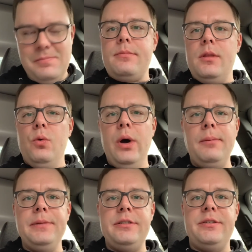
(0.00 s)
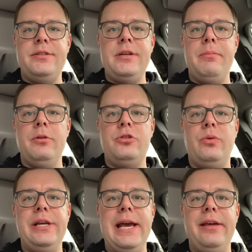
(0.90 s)
Well, it's December
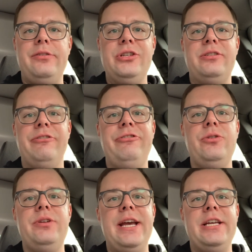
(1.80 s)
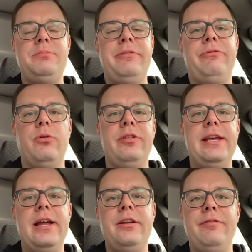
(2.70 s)
28th, just a few days before the
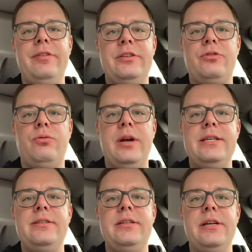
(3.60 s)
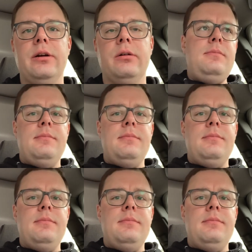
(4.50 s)
end of this crazy year.